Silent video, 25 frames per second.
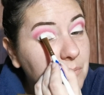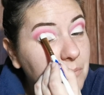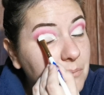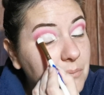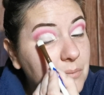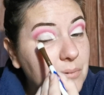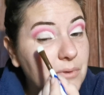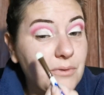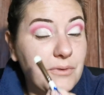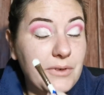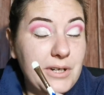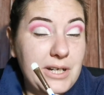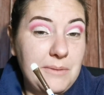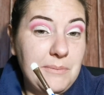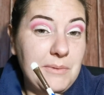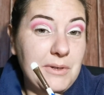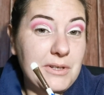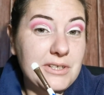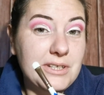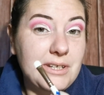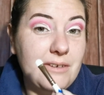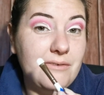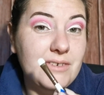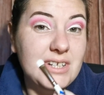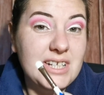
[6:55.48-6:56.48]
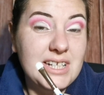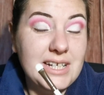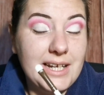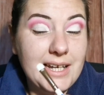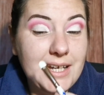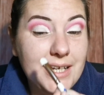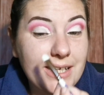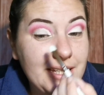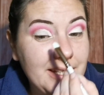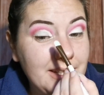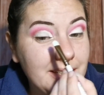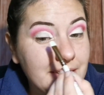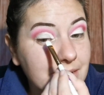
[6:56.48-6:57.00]
pretty much every
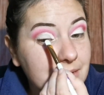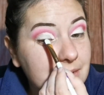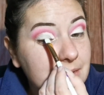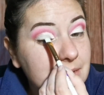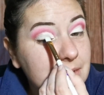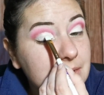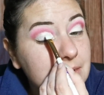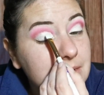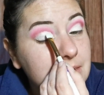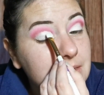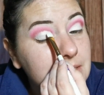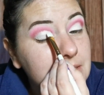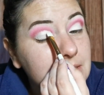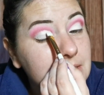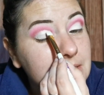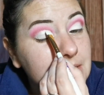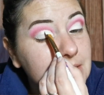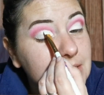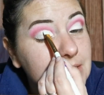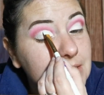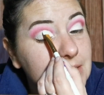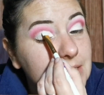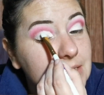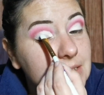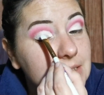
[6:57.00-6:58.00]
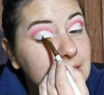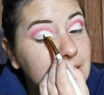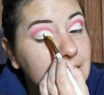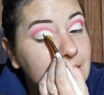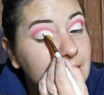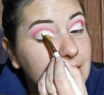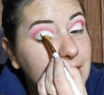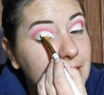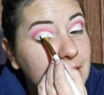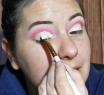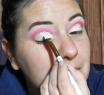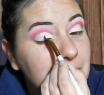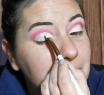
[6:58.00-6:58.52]
day.
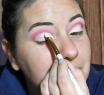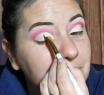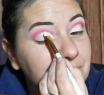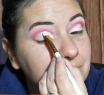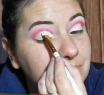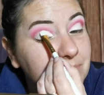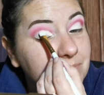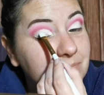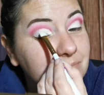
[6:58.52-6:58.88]
I